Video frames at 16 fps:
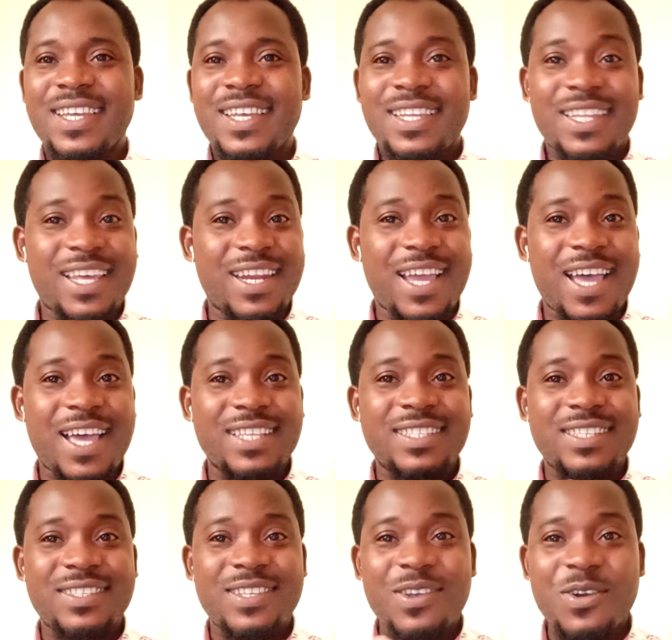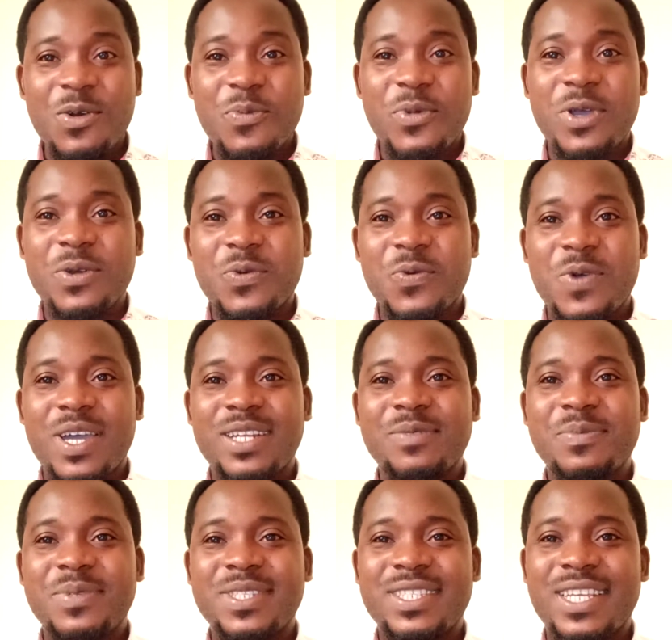that has a
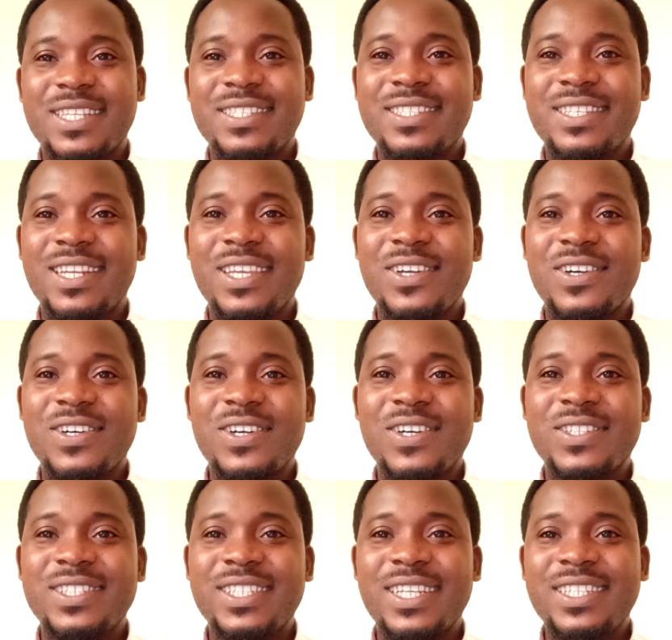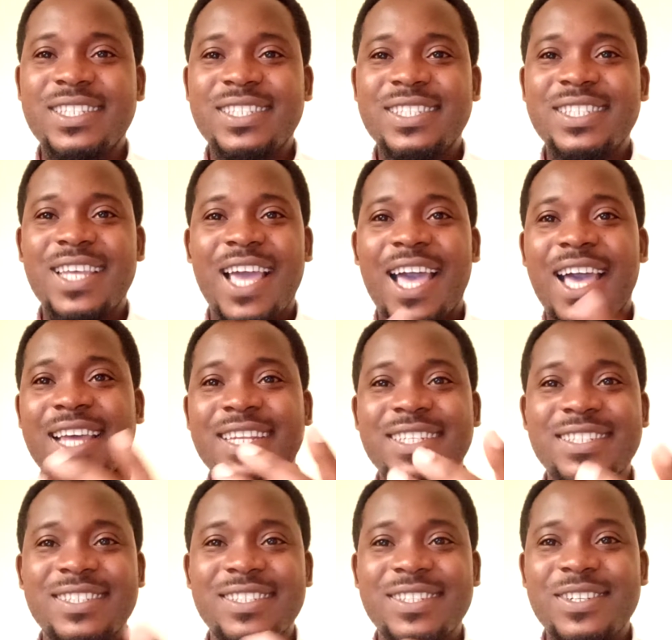0.1% silicon content and
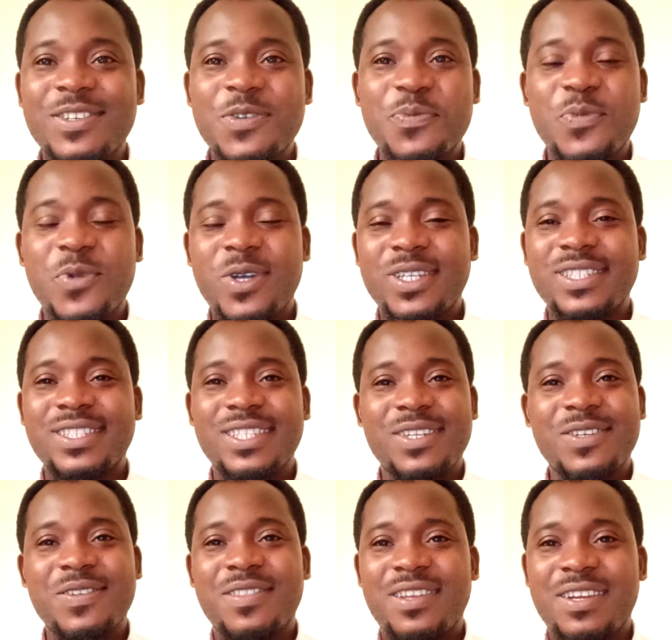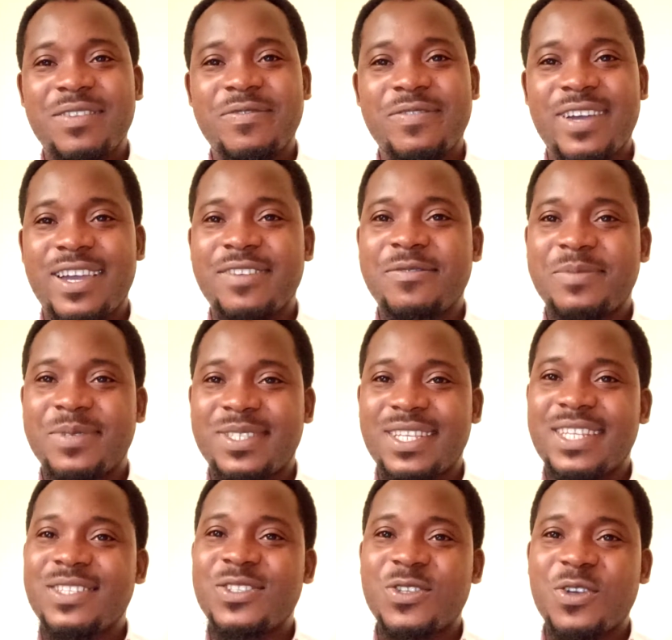
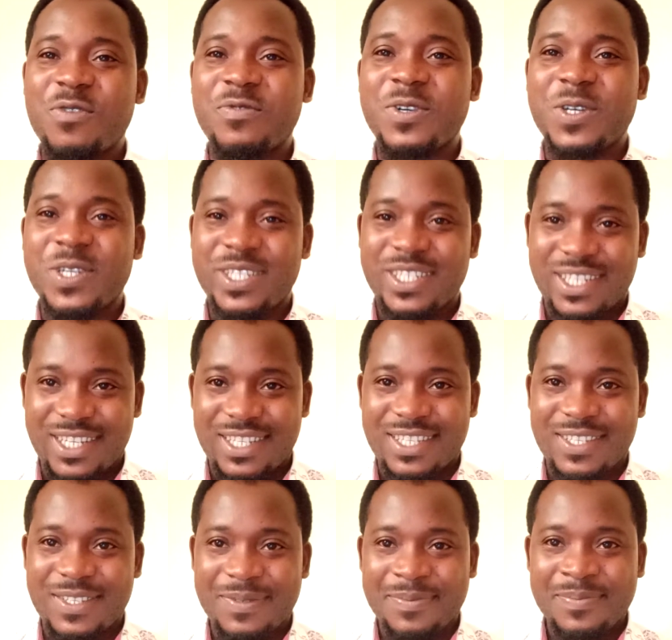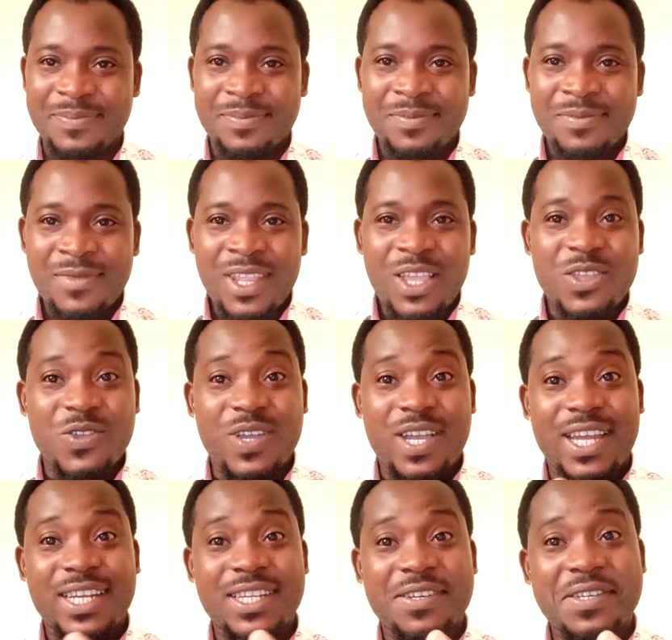0.035% sulfur content. You
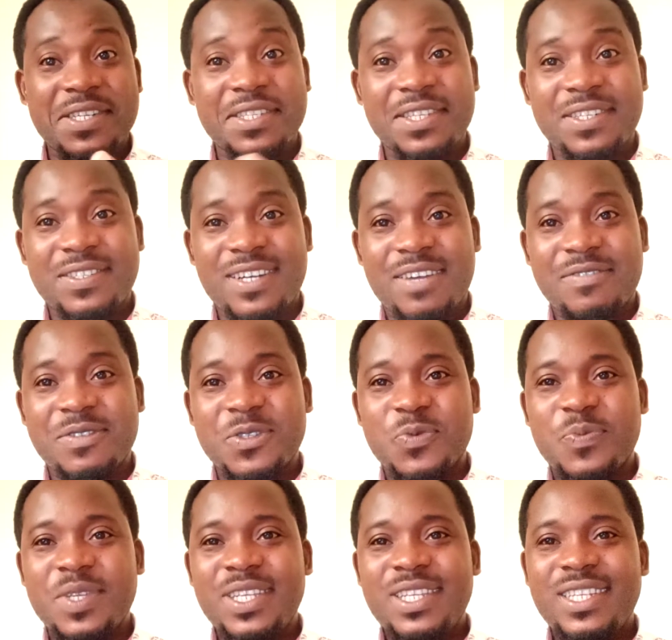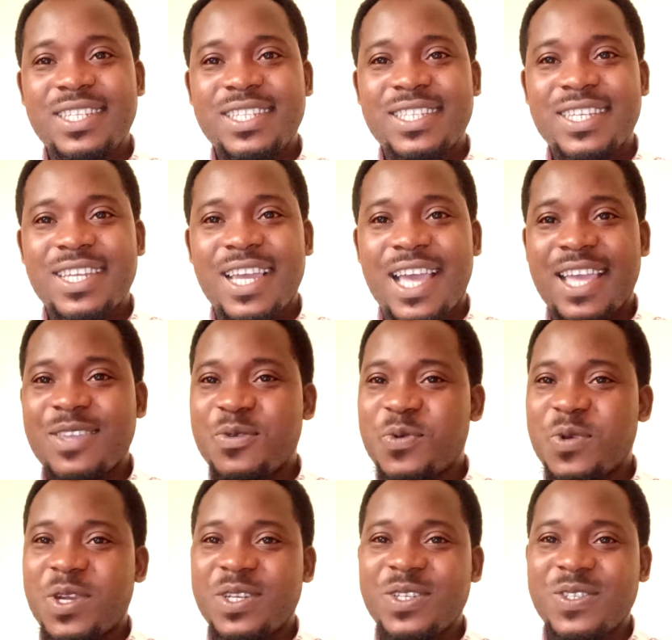can increase your travel speed and you will
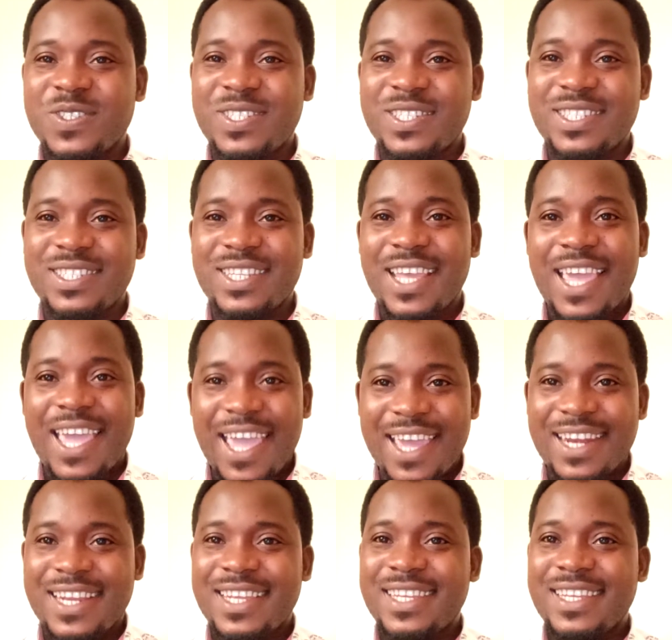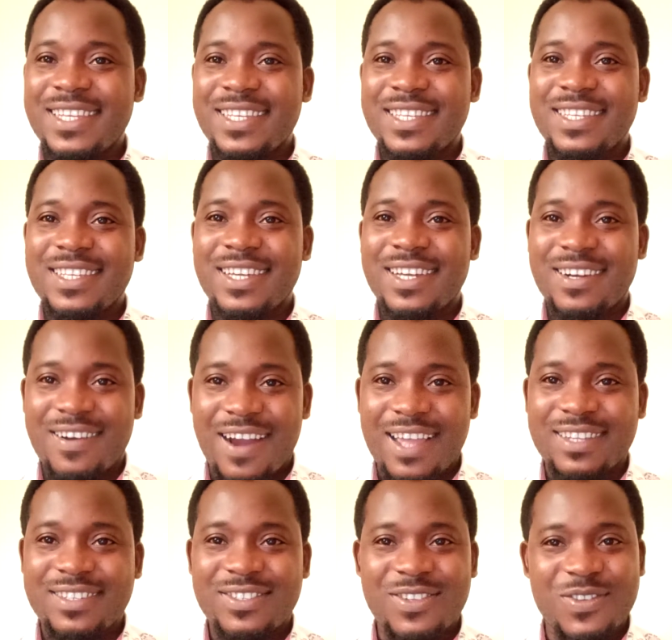not notice any
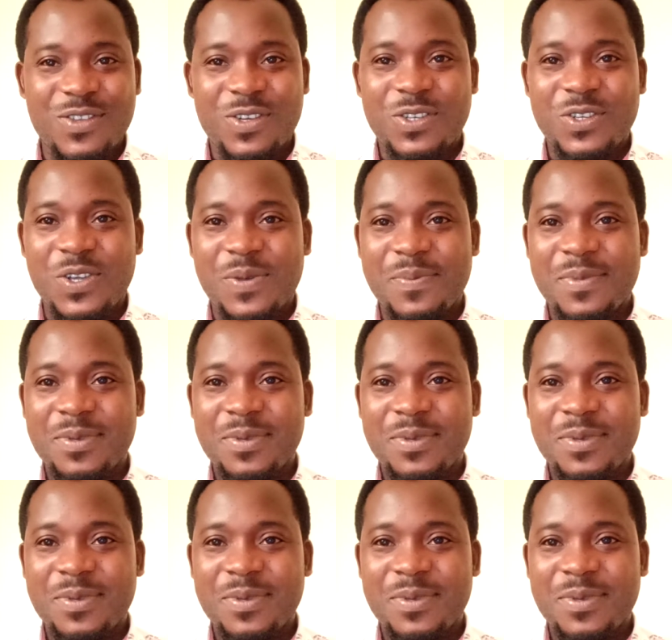cracks on your job.